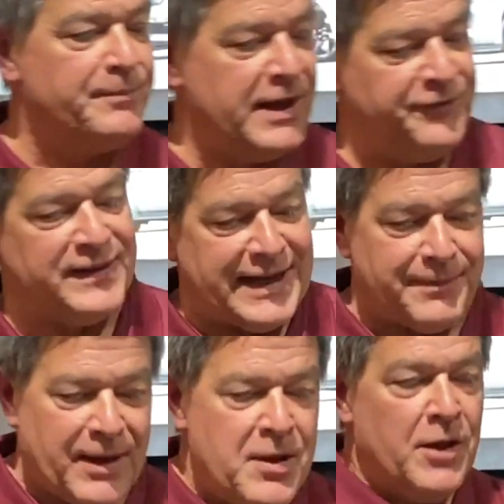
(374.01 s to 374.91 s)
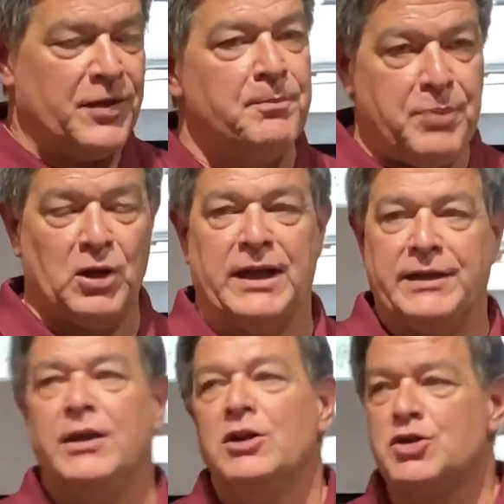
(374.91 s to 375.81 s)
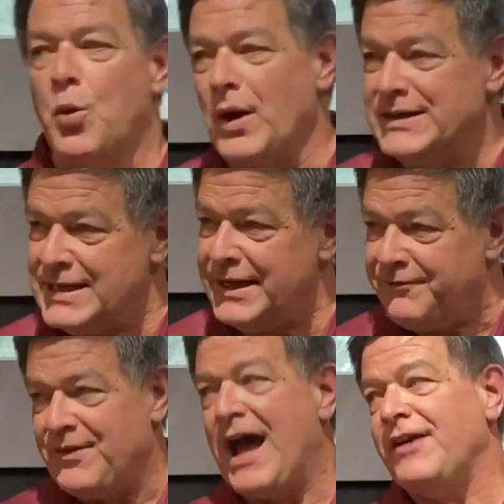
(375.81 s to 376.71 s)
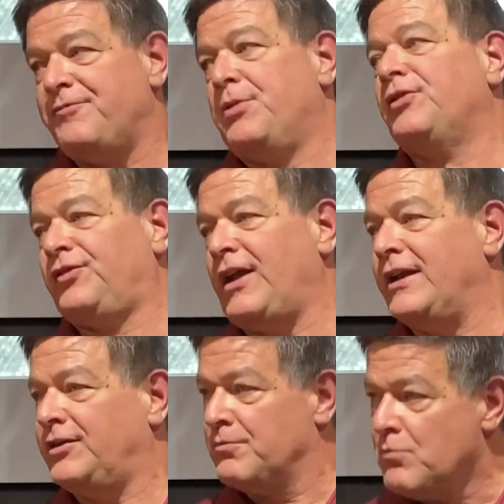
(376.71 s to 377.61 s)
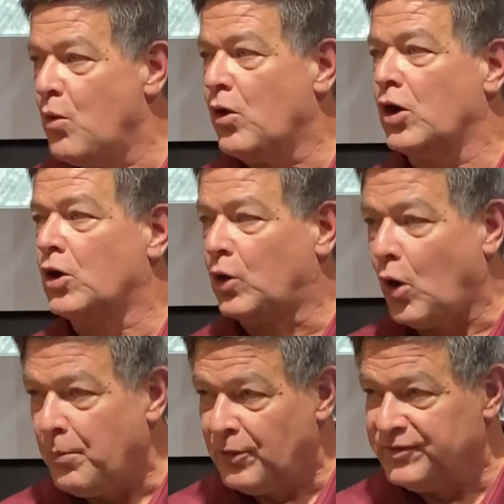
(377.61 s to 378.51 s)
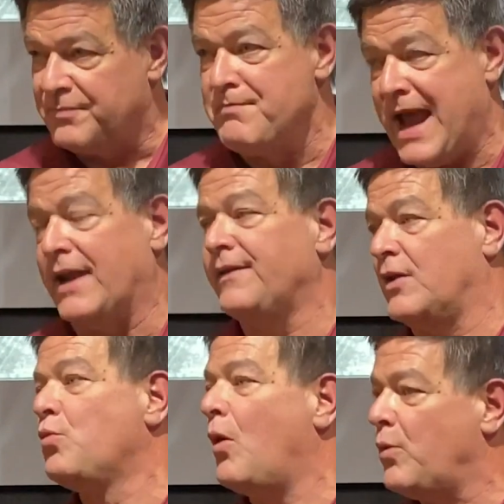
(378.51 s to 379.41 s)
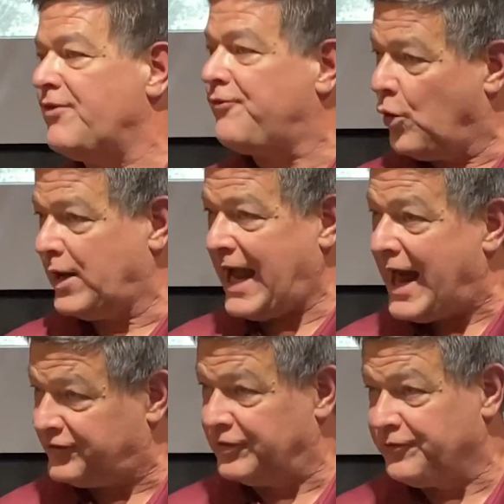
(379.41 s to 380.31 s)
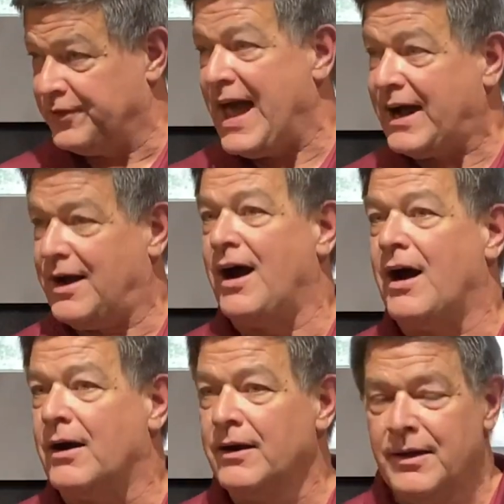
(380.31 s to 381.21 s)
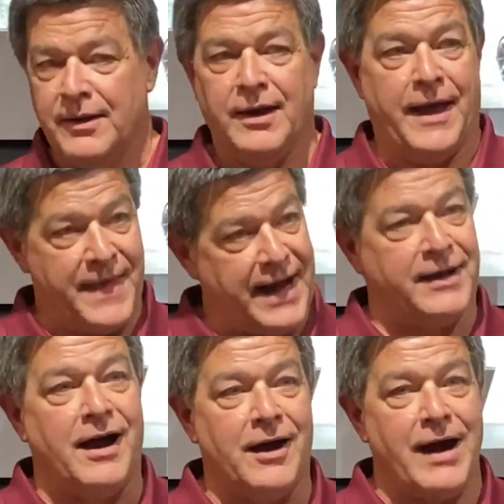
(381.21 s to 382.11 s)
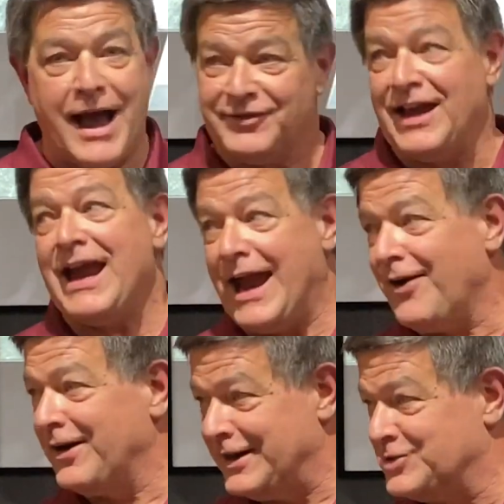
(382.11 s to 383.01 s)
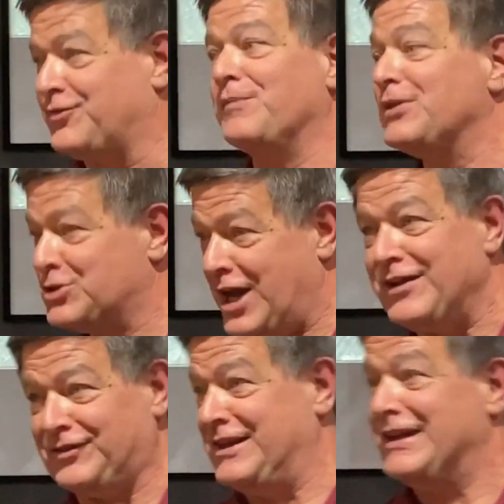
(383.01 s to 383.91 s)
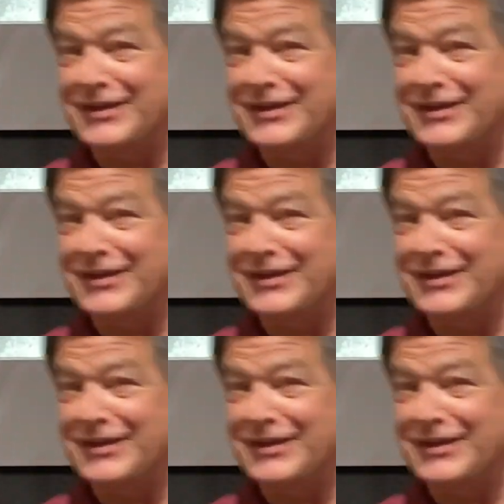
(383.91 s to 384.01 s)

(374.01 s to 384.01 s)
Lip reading: If you think about the Bullet, 25% more global demand than what we forecasted for that car. And that car has a heritage from the chase scene